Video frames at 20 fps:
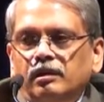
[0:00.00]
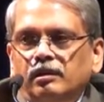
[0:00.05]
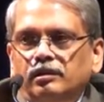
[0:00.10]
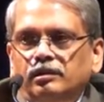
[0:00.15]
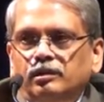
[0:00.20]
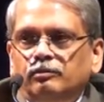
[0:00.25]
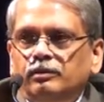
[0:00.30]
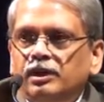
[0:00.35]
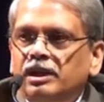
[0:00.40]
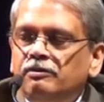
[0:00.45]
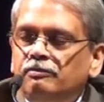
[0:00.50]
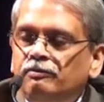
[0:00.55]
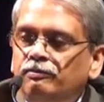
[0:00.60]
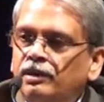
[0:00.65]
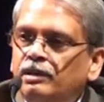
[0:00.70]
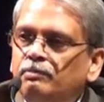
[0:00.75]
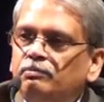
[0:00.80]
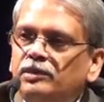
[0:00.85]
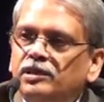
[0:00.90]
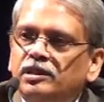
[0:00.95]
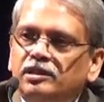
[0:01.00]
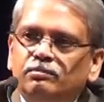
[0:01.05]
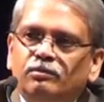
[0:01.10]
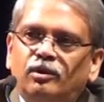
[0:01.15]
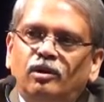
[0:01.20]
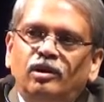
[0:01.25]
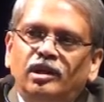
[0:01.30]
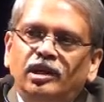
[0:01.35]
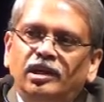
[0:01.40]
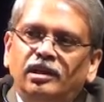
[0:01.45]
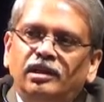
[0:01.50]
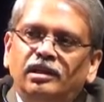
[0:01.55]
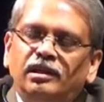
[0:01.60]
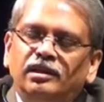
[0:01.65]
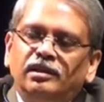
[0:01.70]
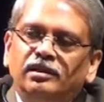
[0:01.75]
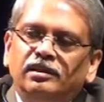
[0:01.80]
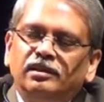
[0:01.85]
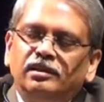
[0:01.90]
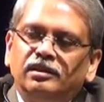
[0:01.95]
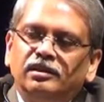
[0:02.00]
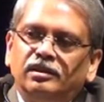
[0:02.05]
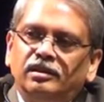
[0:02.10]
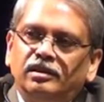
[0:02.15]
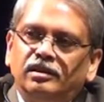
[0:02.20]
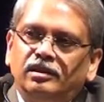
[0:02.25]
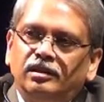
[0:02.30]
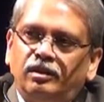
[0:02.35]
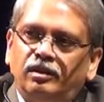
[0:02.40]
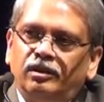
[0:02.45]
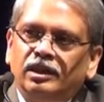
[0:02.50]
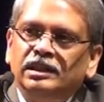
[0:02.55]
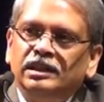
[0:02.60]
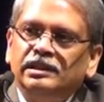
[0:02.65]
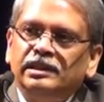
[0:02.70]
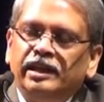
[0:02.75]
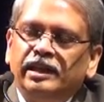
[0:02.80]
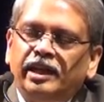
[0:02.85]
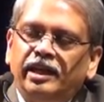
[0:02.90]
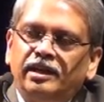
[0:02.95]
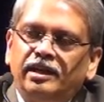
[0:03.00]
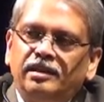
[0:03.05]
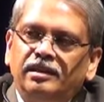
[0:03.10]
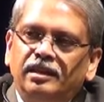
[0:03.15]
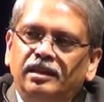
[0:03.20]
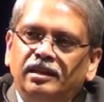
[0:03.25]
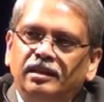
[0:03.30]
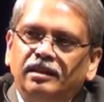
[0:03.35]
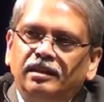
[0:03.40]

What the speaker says: So we have flipped this model on its head,